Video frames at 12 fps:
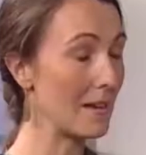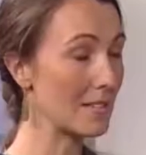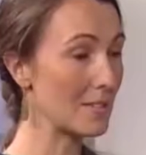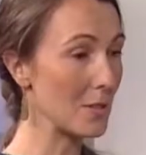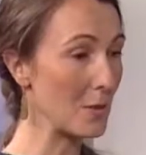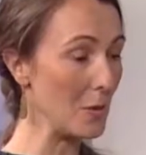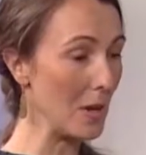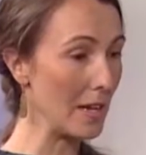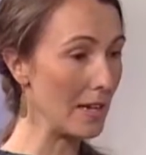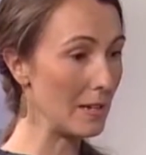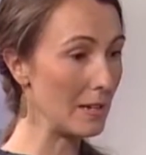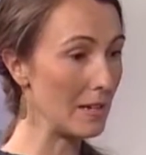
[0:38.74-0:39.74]
so
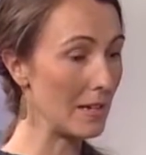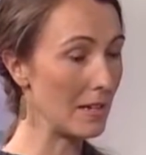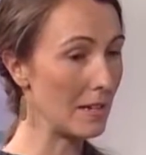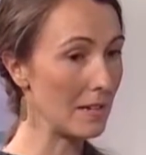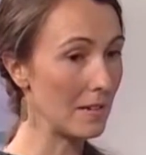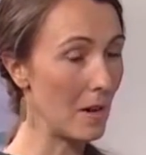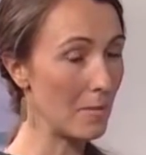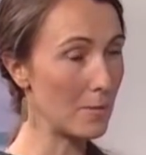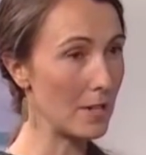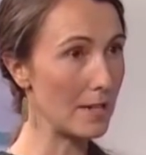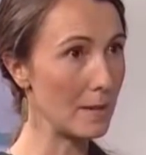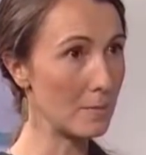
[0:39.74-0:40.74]
I
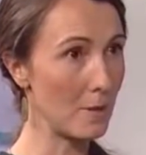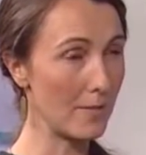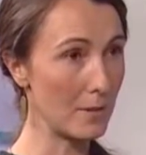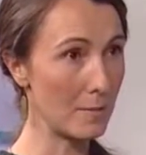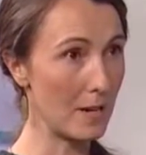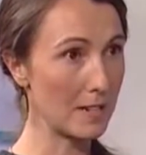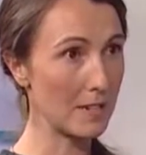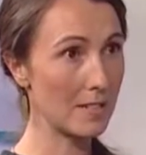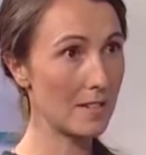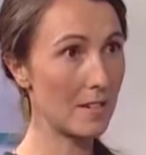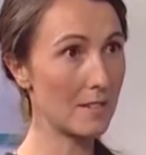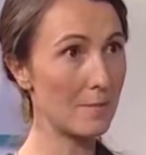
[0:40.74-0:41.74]
operate a private practice
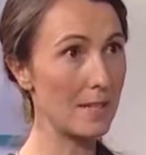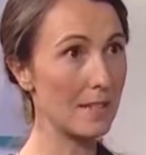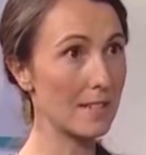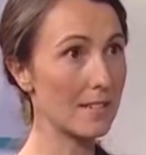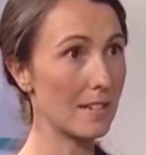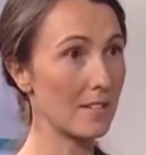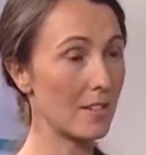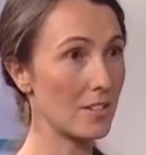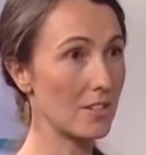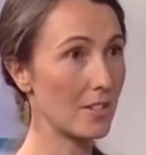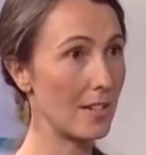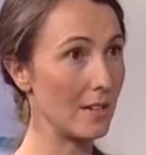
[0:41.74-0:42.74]
called Menla
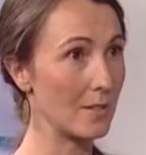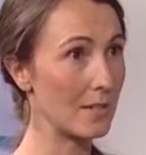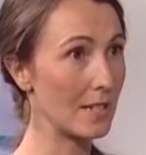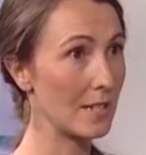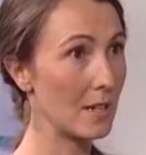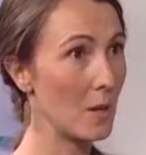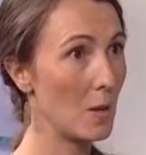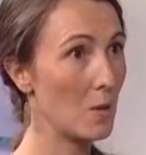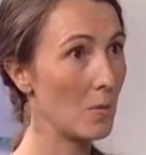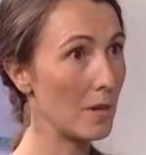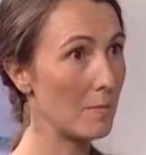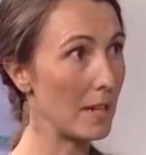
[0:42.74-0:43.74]
Psychological Counseling,
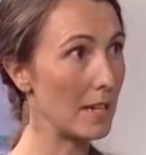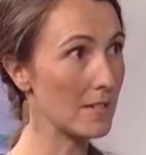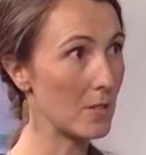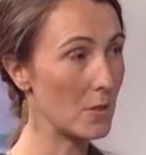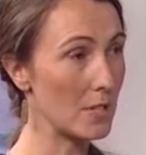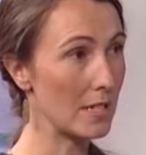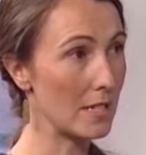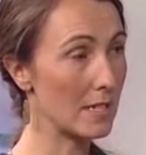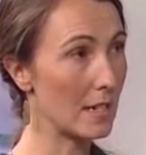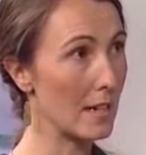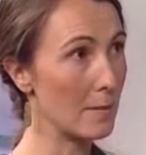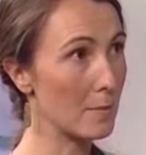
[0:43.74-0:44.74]
where my associate
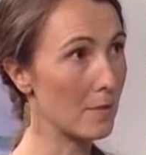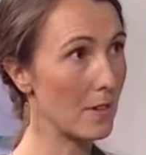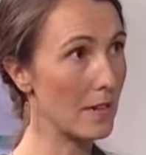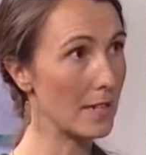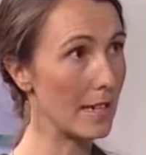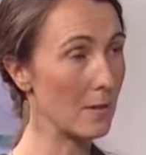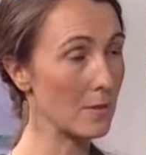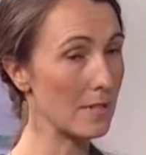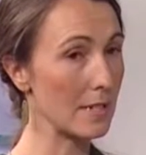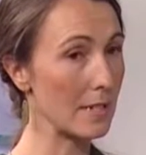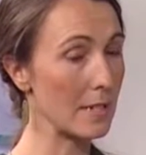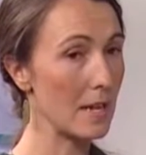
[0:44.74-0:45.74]
and I provide
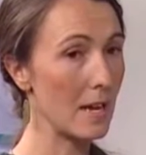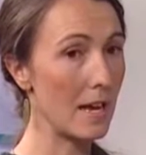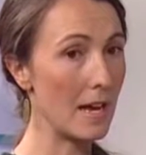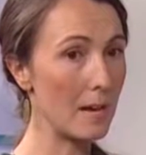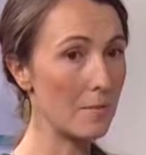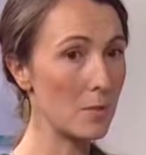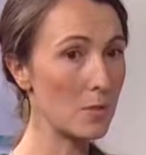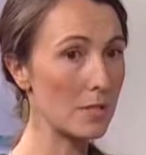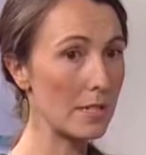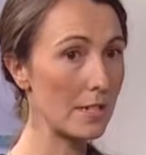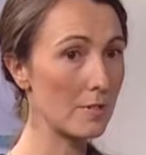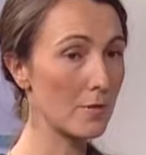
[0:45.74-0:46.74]
counseling
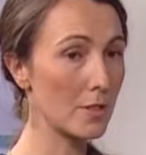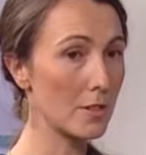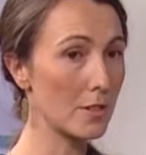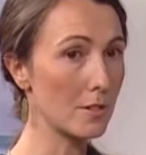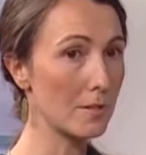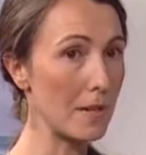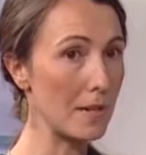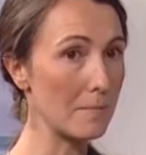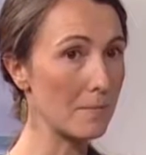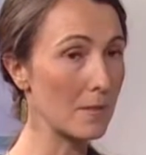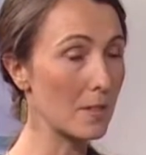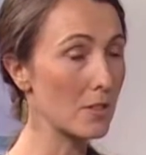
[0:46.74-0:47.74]
mostly for
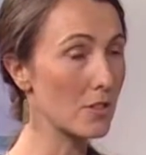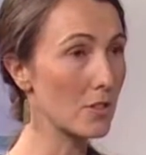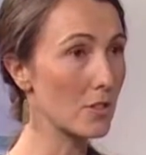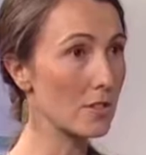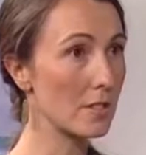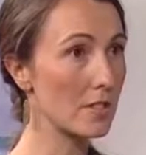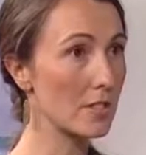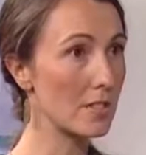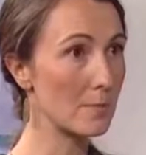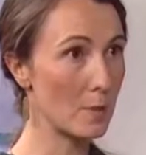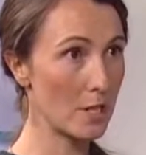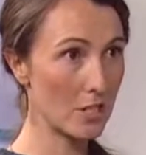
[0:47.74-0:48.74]
concerns such as
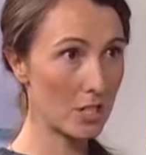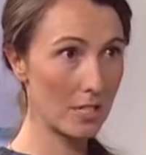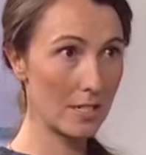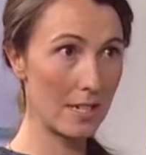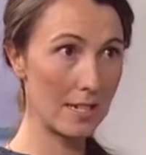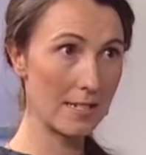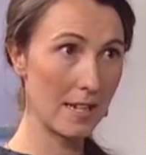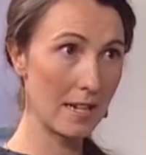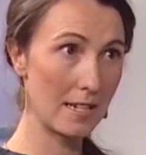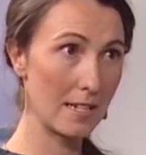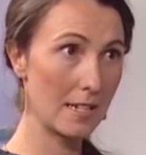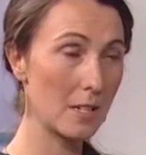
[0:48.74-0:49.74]
depression,
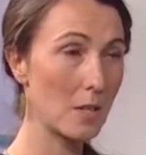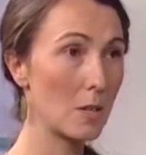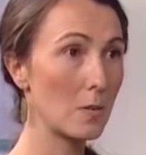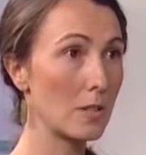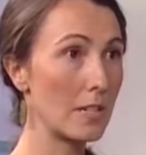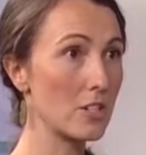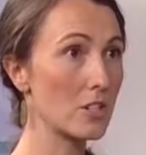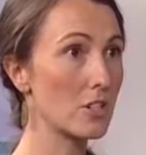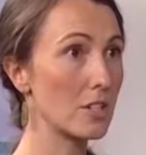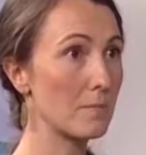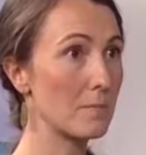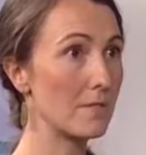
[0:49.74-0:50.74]
anxiety,
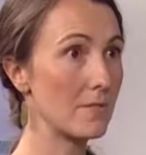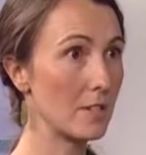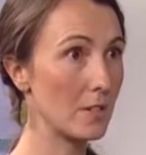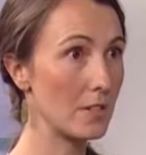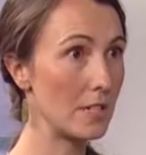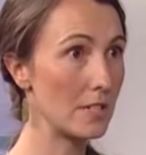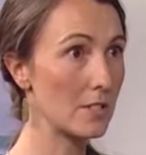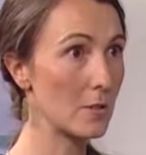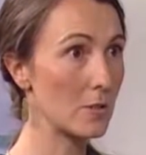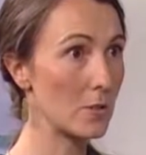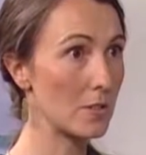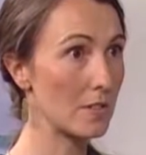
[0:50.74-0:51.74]
relationship difficulties,
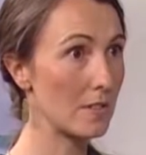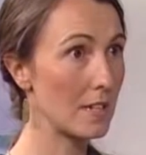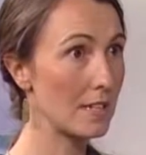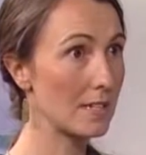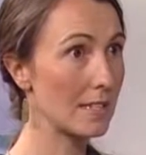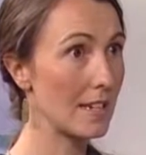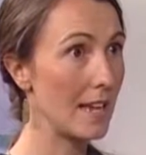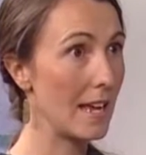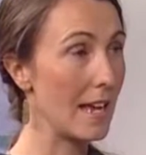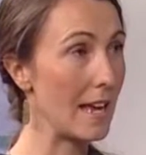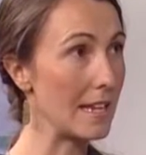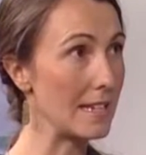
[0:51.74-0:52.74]
those sorts of things.
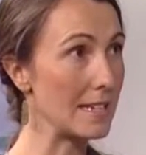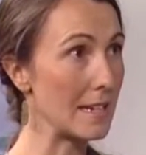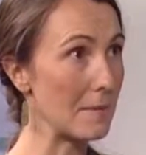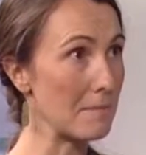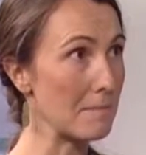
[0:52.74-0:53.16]
And